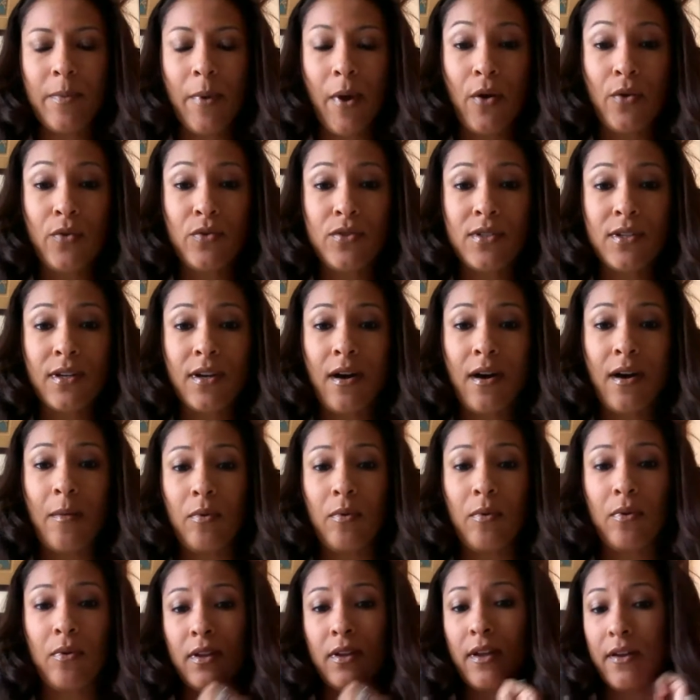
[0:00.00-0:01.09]
post a
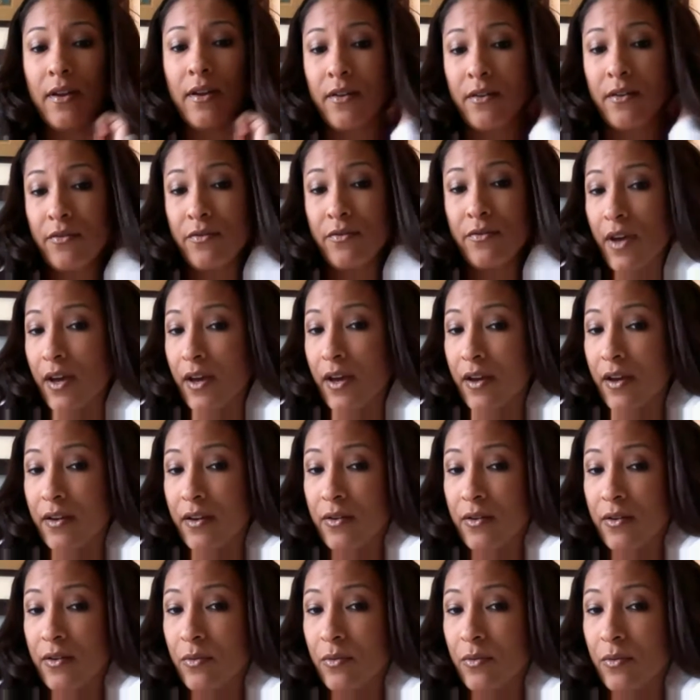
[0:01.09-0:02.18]
couple of
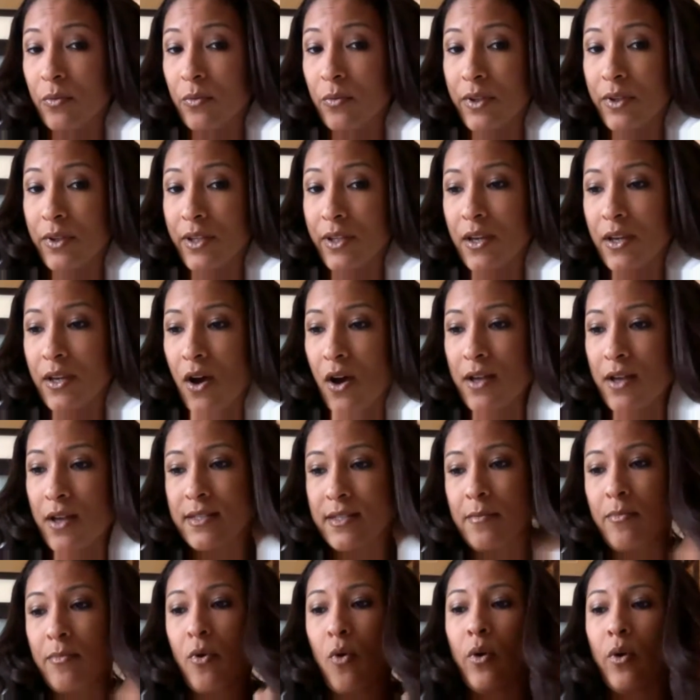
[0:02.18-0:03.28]
really
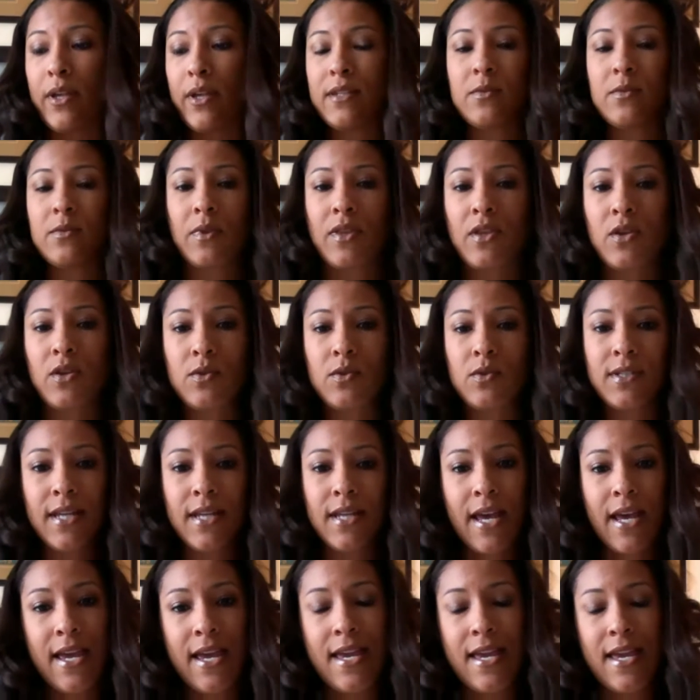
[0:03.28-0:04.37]
awesome points with you
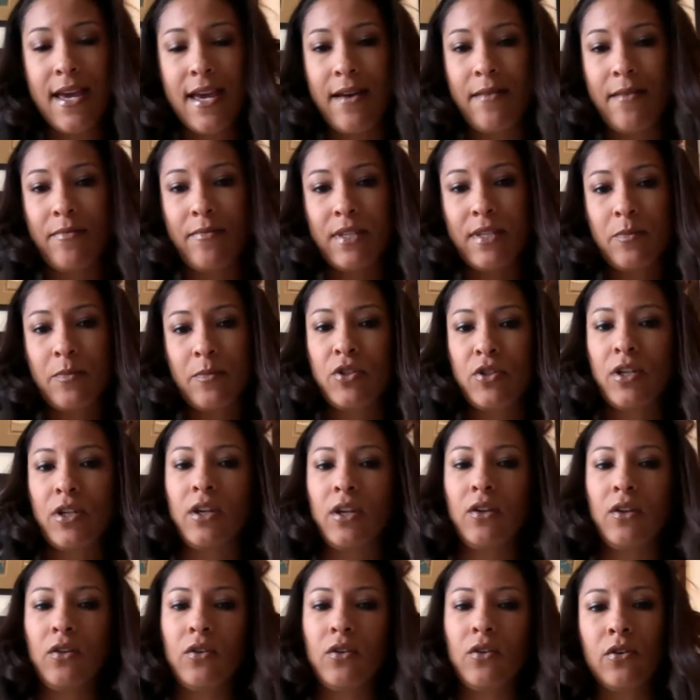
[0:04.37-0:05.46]
today. This
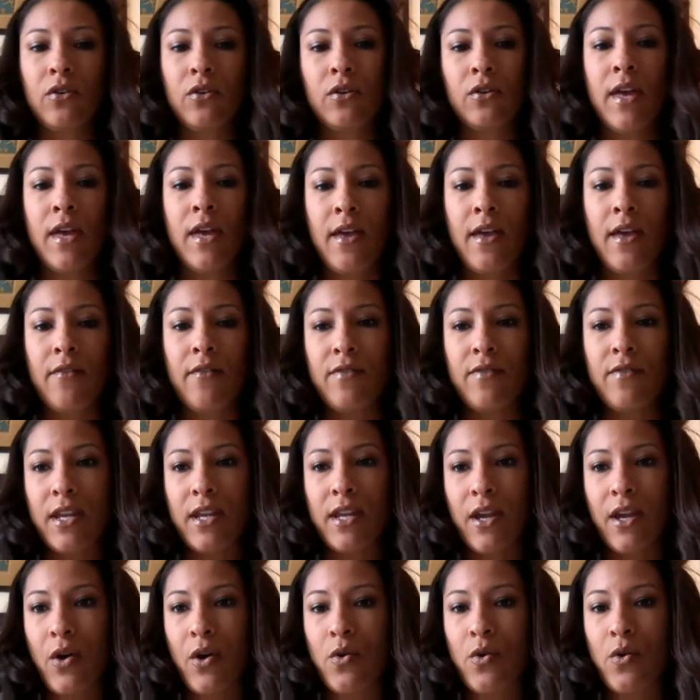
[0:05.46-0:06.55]
particular
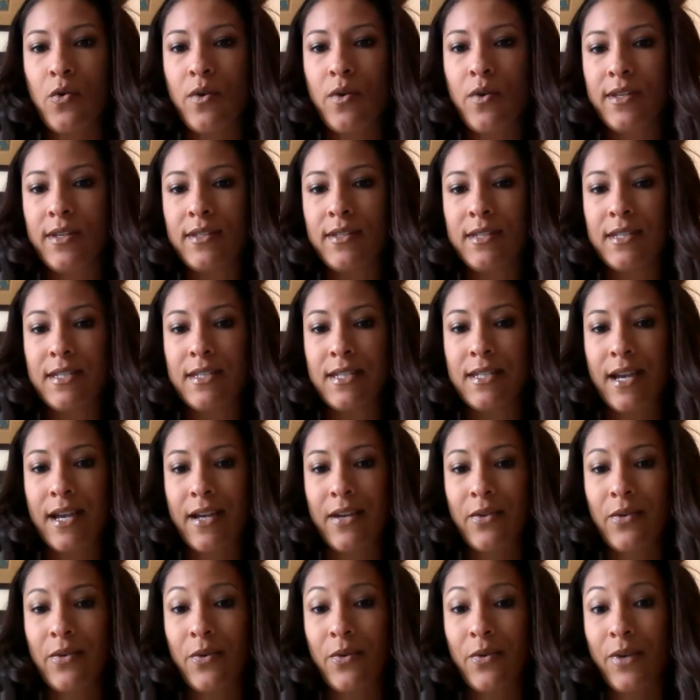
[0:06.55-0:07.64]
video is
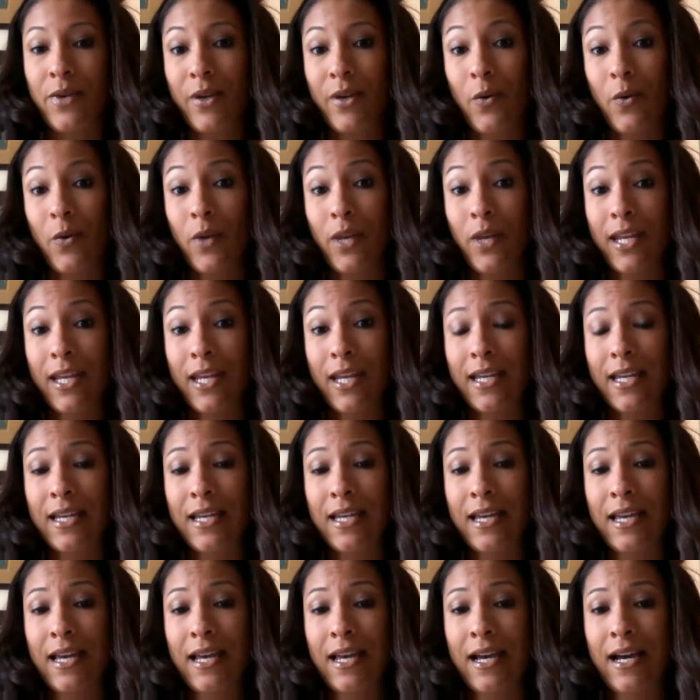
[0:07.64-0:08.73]
entitled Quit Quitting.
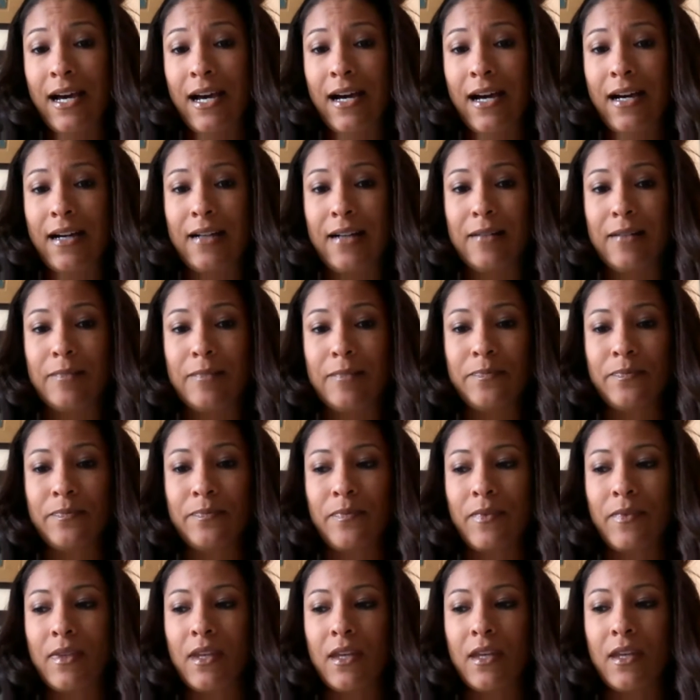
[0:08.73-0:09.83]

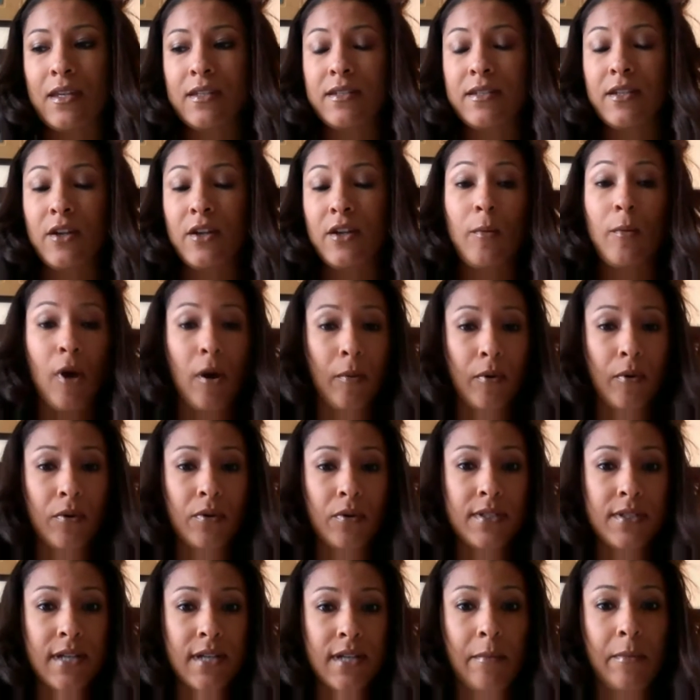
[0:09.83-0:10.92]
Sarah Marble,
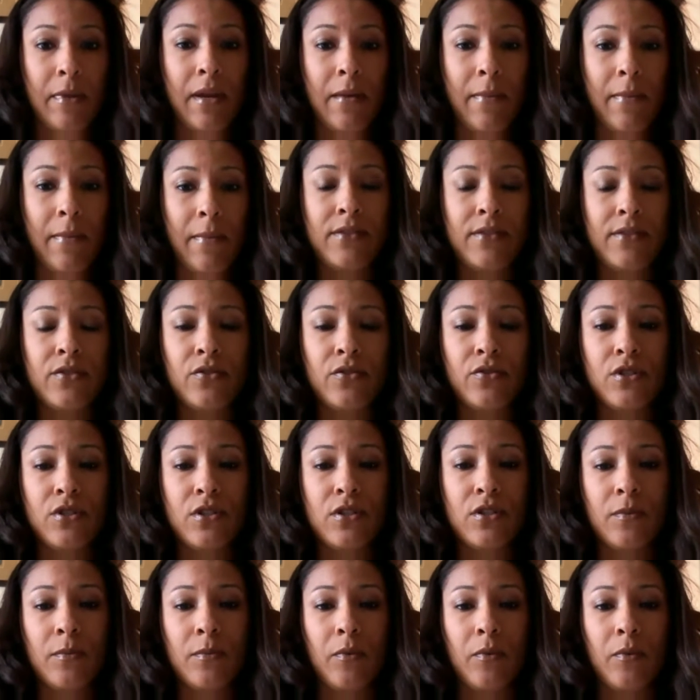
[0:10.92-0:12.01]
a Diamond Ambassador,
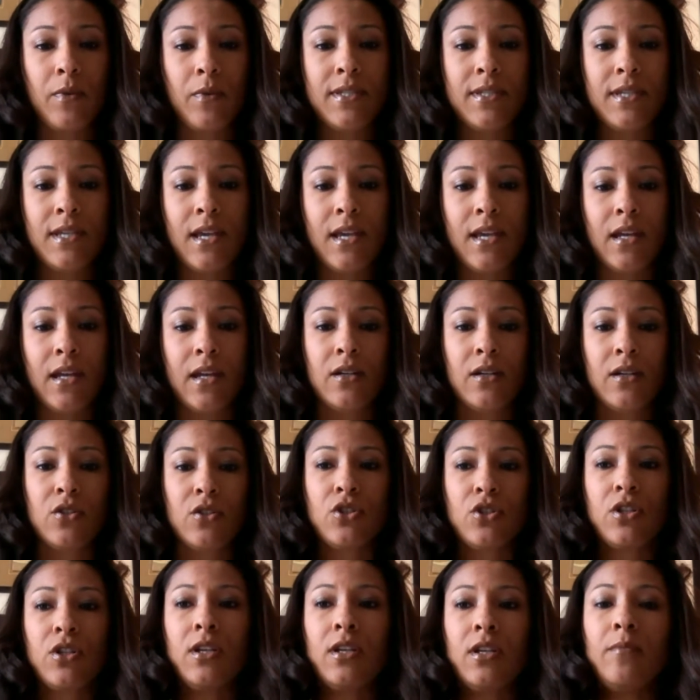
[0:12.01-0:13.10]
she's from Louisiana,
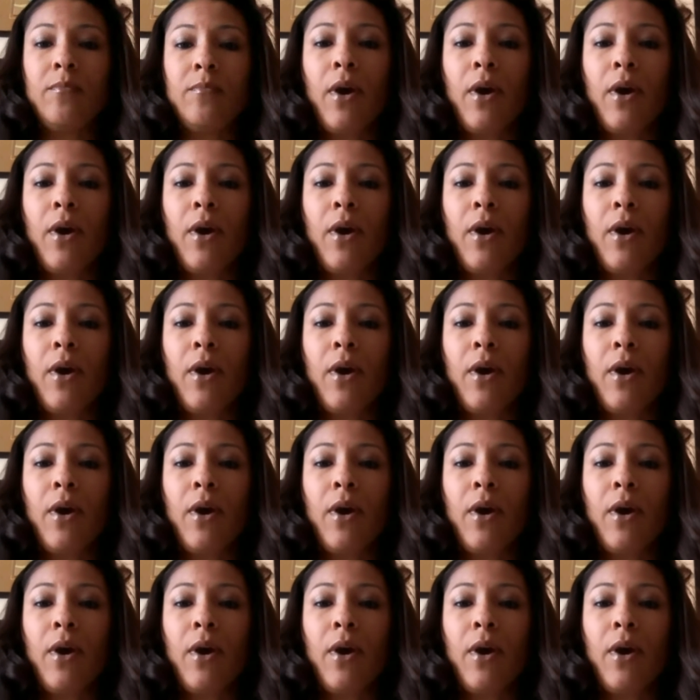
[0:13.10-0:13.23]
she